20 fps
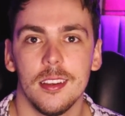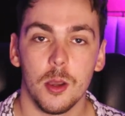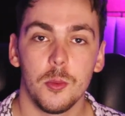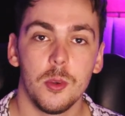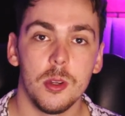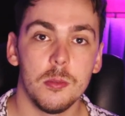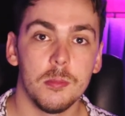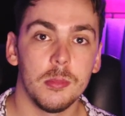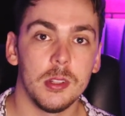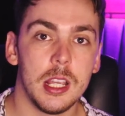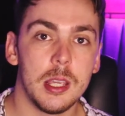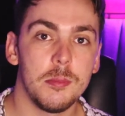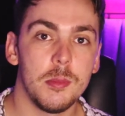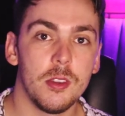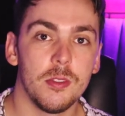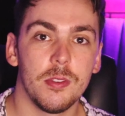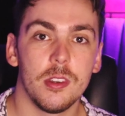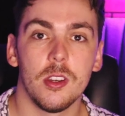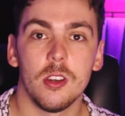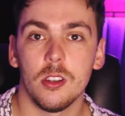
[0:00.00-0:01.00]
I wouldn't blame
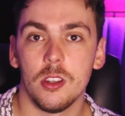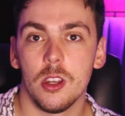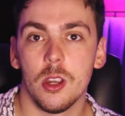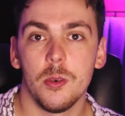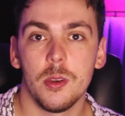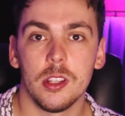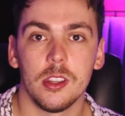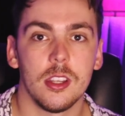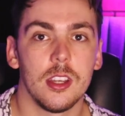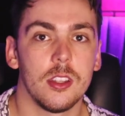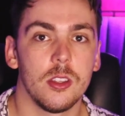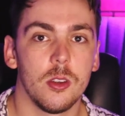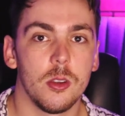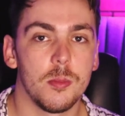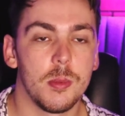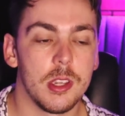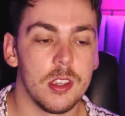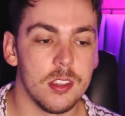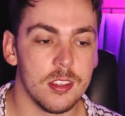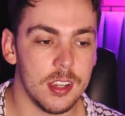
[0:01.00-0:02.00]
you for not knowing that
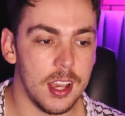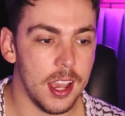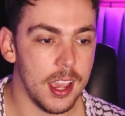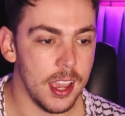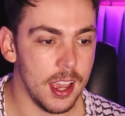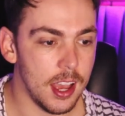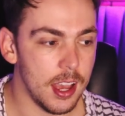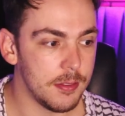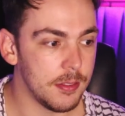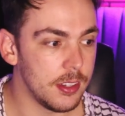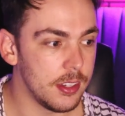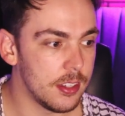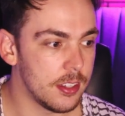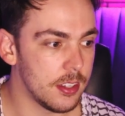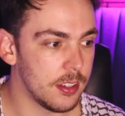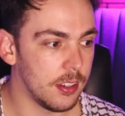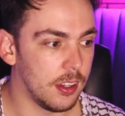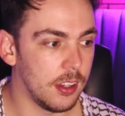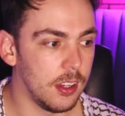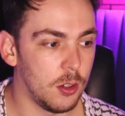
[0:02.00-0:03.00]
though, because I
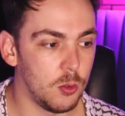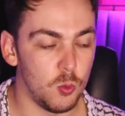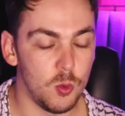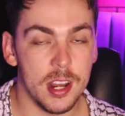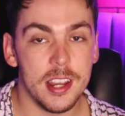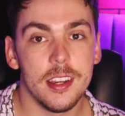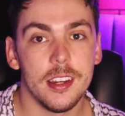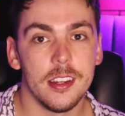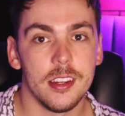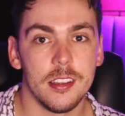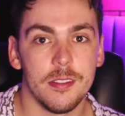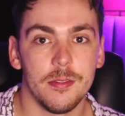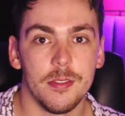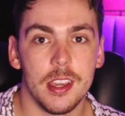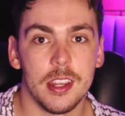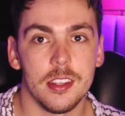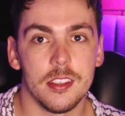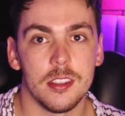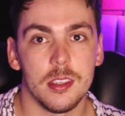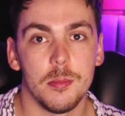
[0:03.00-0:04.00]
haven't uh, read any
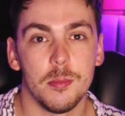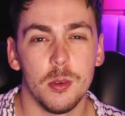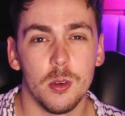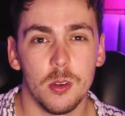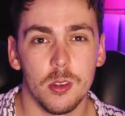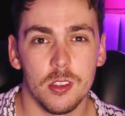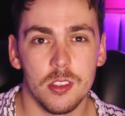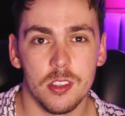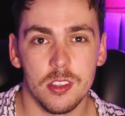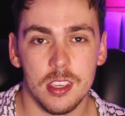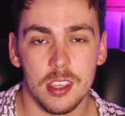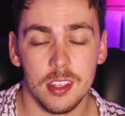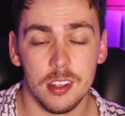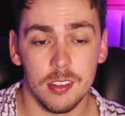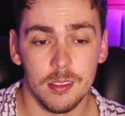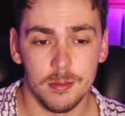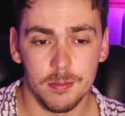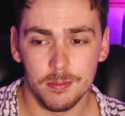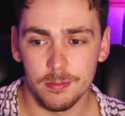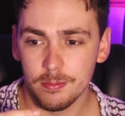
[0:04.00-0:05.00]
fantasy books
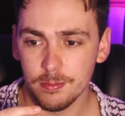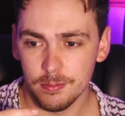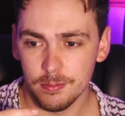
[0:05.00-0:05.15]
in